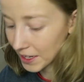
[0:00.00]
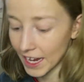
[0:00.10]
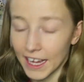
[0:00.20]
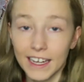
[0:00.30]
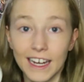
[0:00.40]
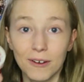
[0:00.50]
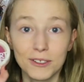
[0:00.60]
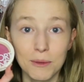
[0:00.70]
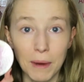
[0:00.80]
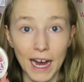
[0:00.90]
Okay, now
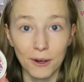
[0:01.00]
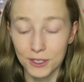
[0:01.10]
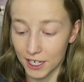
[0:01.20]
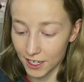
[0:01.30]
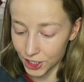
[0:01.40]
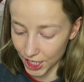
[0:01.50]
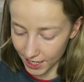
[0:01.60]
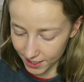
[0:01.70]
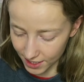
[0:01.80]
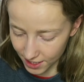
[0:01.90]
onto powder. She
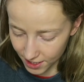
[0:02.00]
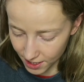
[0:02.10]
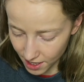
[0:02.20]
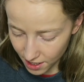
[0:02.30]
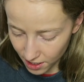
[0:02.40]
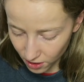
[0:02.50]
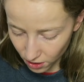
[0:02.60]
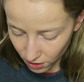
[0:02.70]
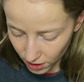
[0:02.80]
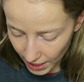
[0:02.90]
has this
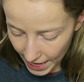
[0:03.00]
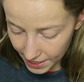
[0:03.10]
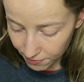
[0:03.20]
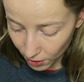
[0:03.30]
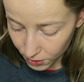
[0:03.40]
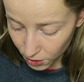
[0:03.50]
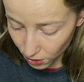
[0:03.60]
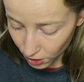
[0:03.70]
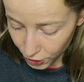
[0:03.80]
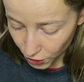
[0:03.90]
colour Avon
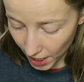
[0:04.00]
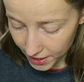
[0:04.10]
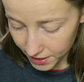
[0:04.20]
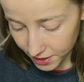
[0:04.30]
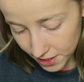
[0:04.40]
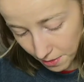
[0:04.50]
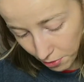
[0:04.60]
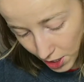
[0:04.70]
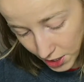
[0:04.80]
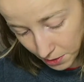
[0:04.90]
Colour Trend
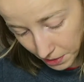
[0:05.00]
pressed